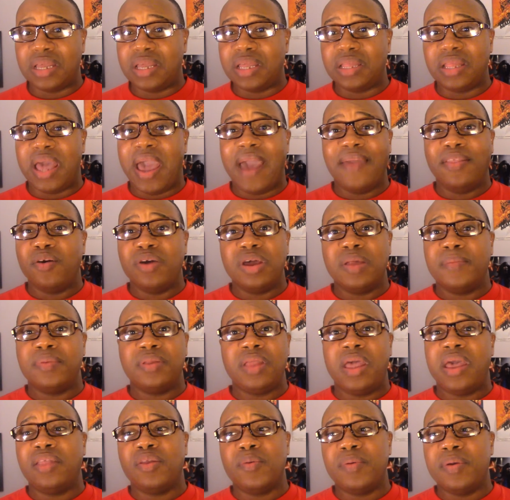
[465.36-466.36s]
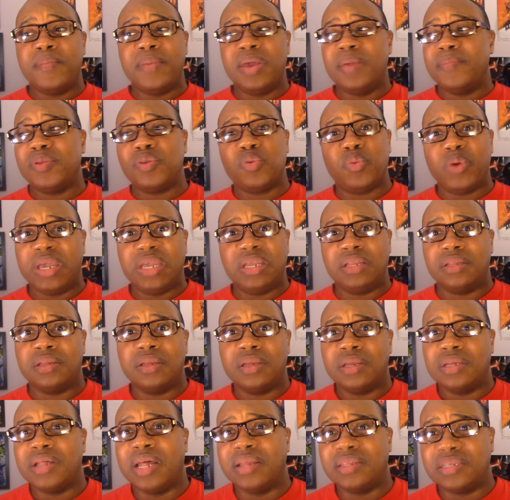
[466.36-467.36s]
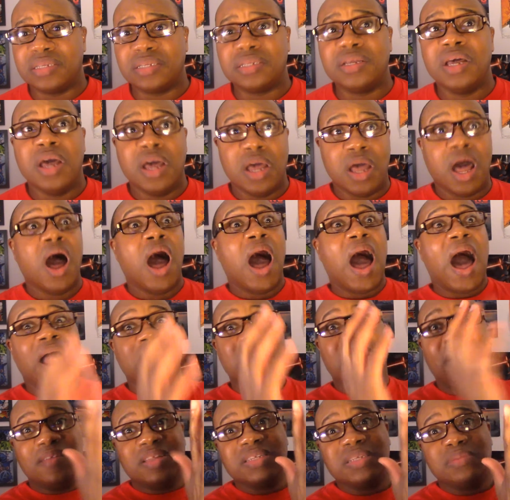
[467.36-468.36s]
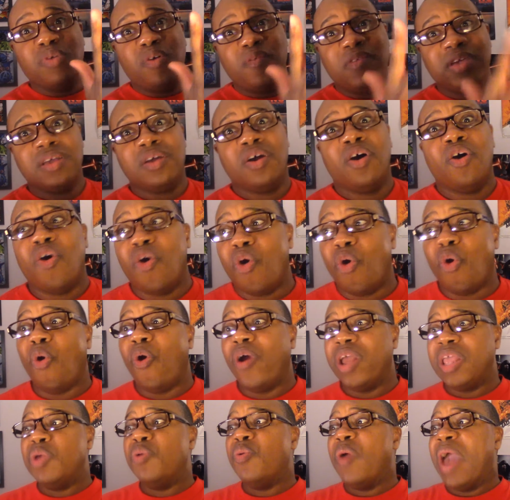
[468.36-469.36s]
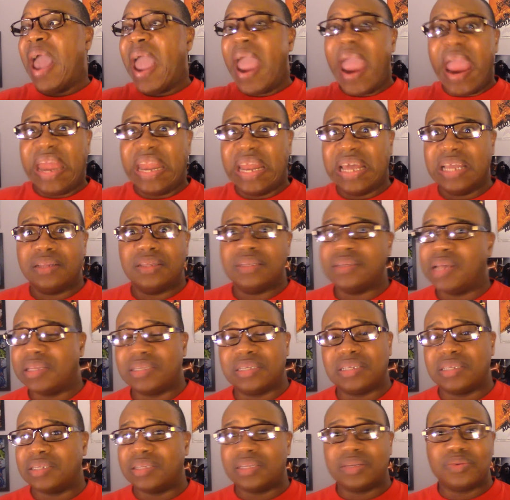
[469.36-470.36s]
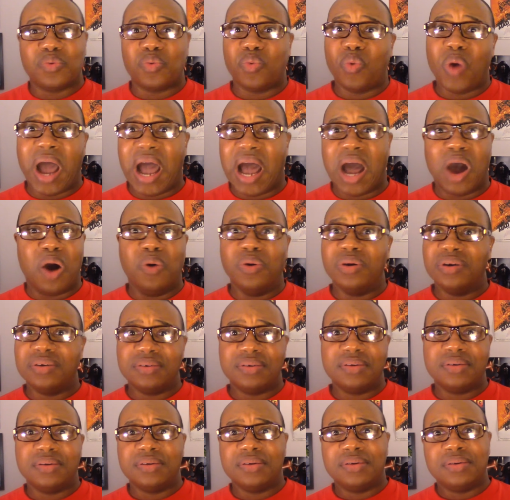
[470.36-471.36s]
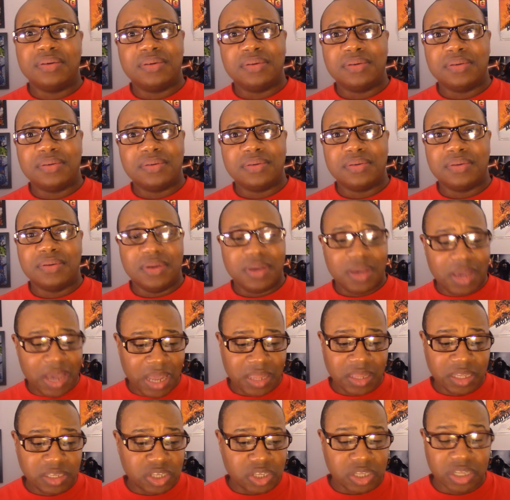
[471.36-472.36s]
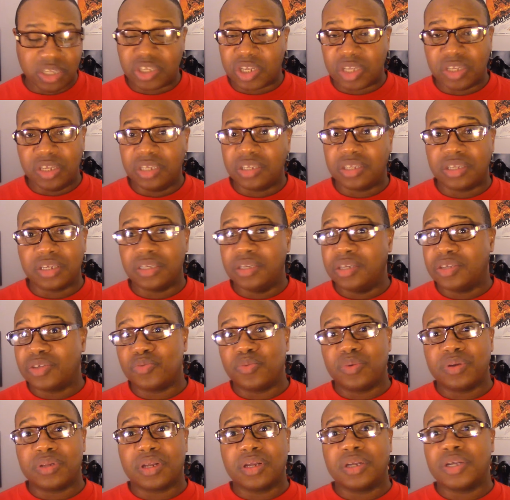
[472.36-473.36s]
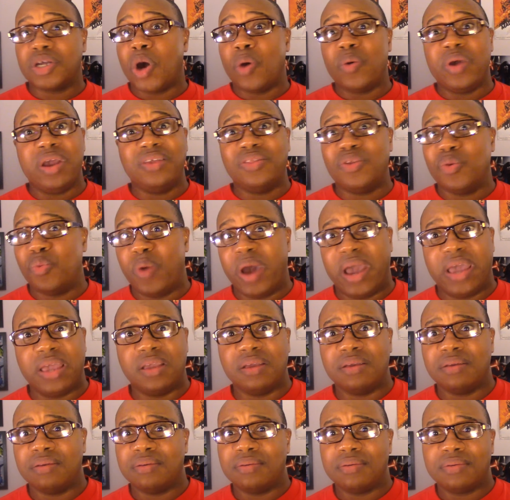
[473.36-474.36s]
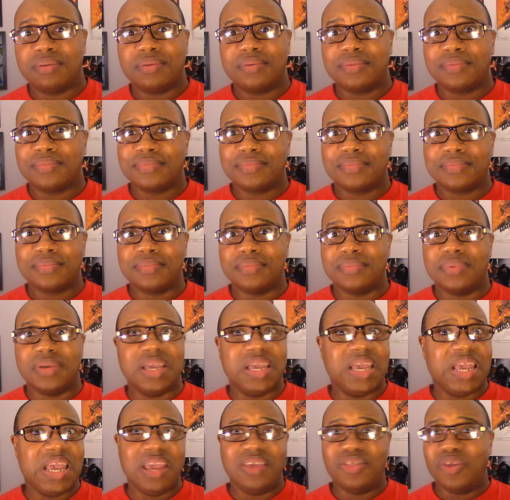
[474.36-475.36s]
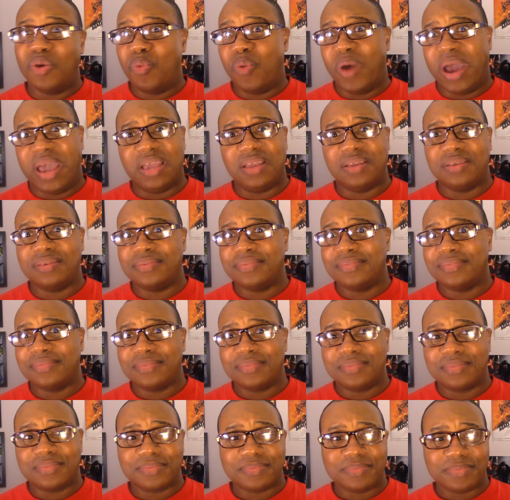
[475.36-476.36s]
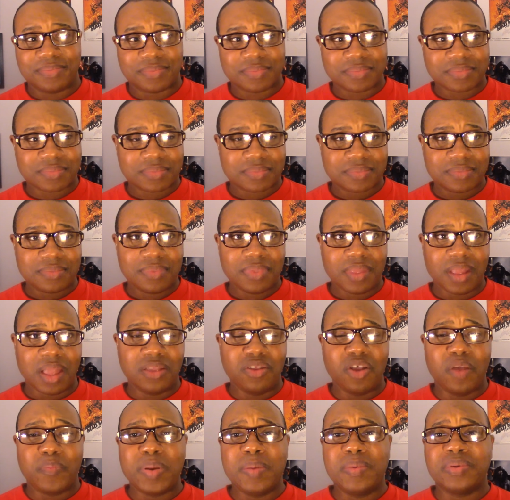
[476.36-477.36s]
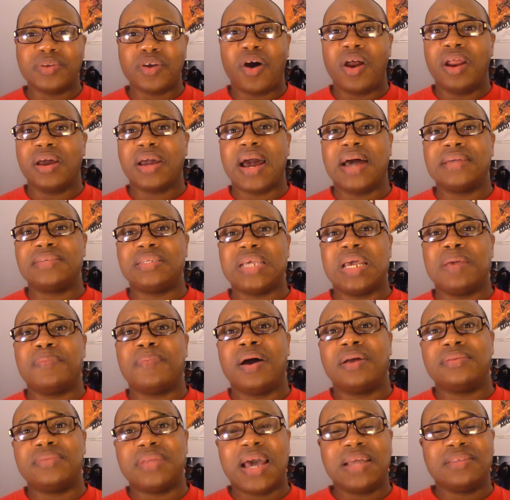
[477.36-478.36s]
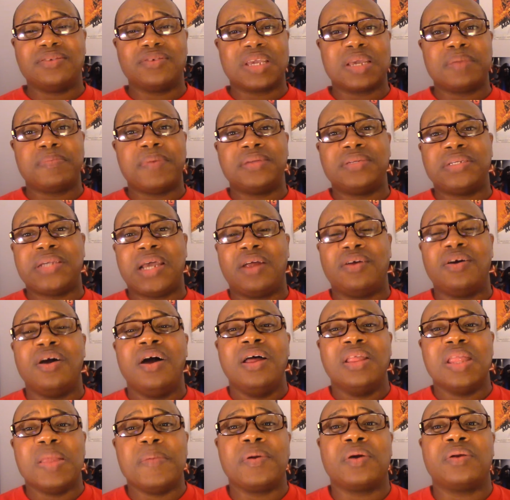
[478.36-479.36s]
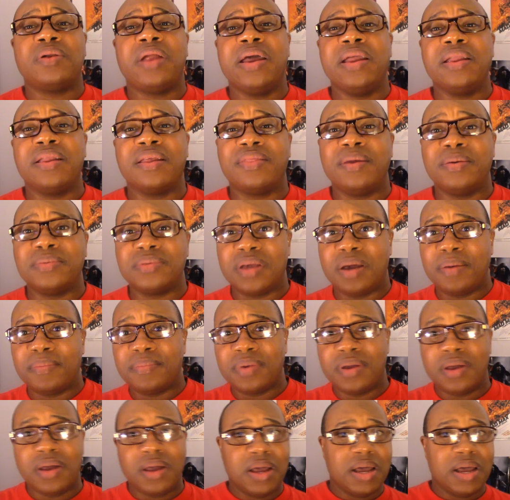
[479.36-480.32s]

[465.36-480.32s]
they had no in-between. Like this, I love this movie, or you hate it. That's just, wow. And this one could go either way. Either way. So pretty much all I got to say about that. So give my channel a big ol' like, hit the thumbs up,